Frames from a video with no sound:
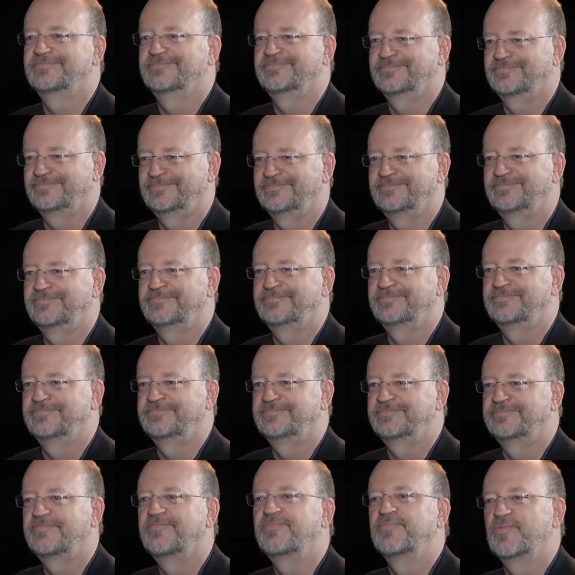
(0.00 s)
Bill, thanks for
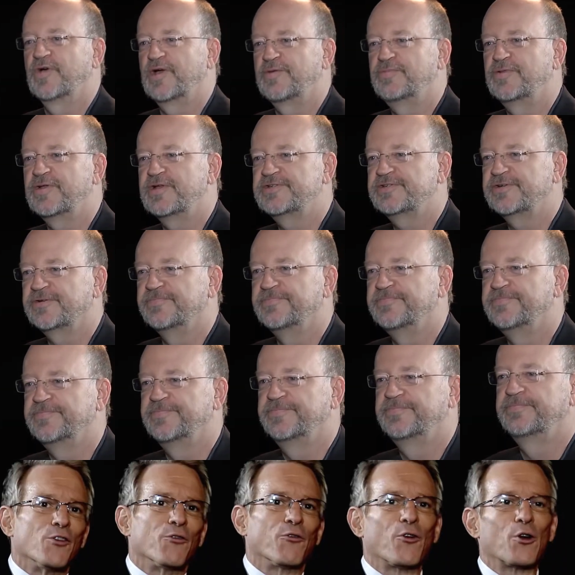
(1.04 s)
joining us. My pleasure.
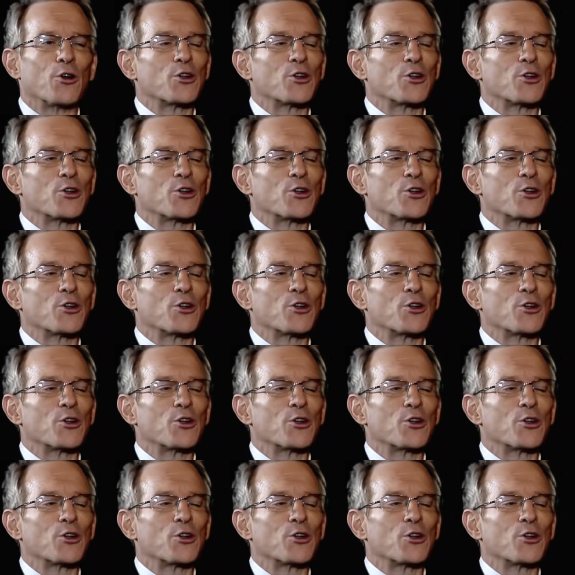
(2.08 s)
So,